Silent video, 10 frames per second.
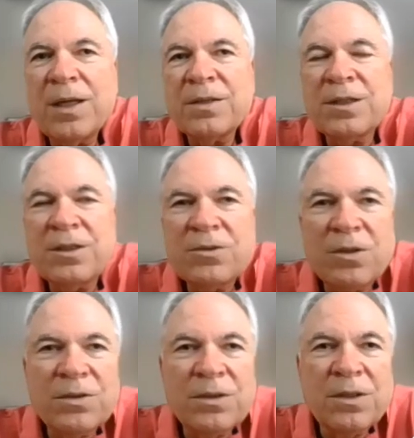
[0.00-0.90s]

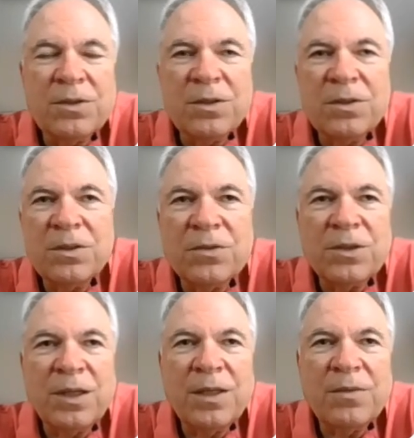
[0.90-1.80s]
syndromes
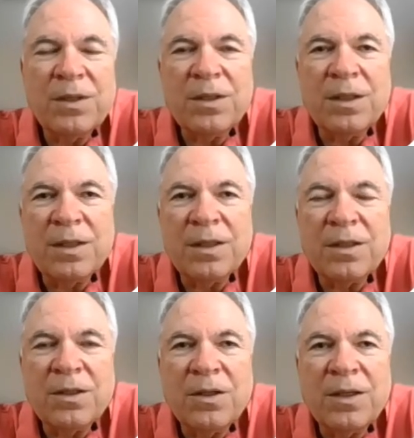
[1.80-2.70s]
associated with
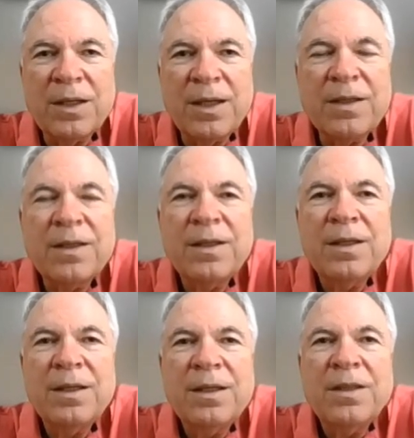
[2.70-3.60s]
cardiac
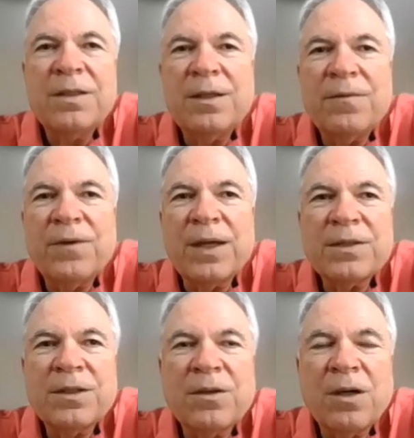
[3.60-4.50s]
defects.
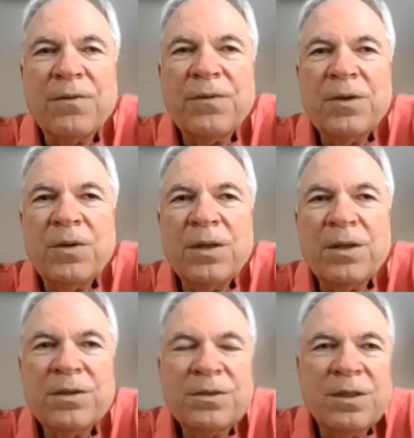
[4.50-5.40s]
There are a few
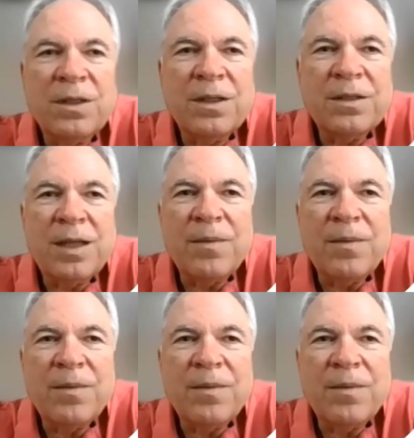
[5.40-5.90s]
others on top,